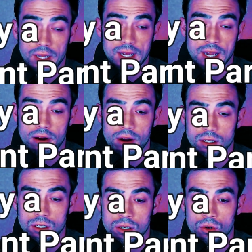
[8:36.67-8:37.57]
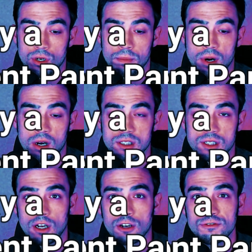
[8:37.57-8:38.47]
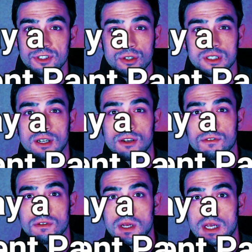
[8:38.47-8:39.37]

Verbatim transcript: play a character or a part of yourself.